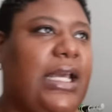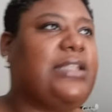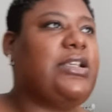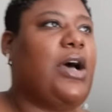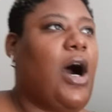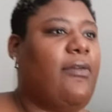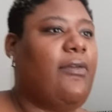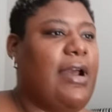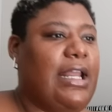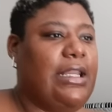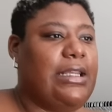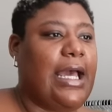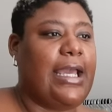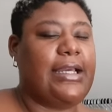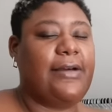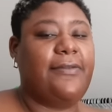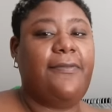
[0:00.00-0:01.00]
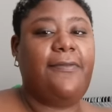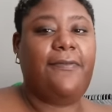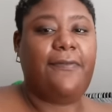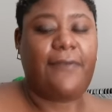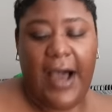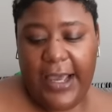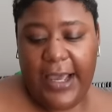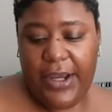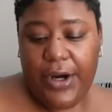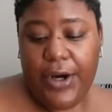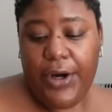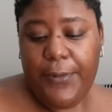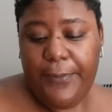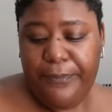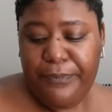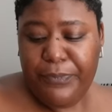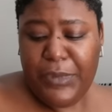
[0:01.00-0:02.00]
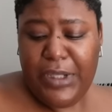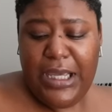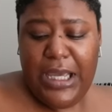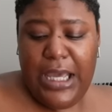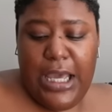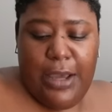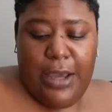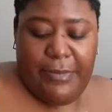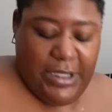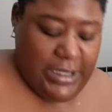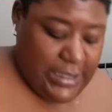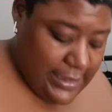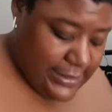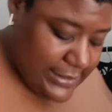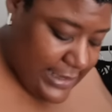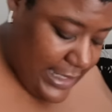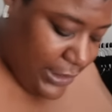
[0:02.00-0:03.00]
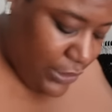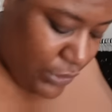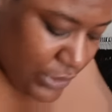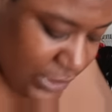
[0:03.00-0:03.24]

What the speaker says: it's already like fire because like your